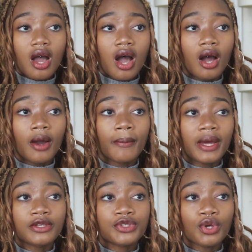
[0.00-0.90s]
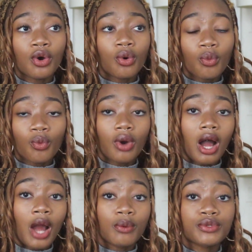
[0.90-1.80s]
And so
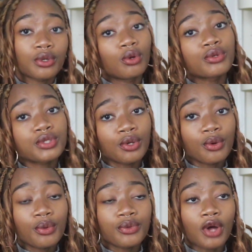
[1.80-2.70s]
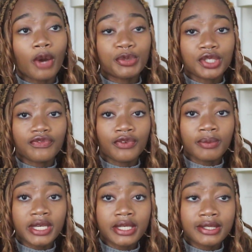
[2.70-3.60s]
I was also, the option for
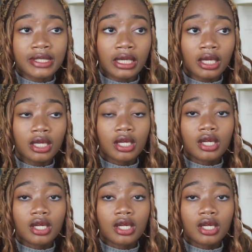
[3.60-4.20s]
me to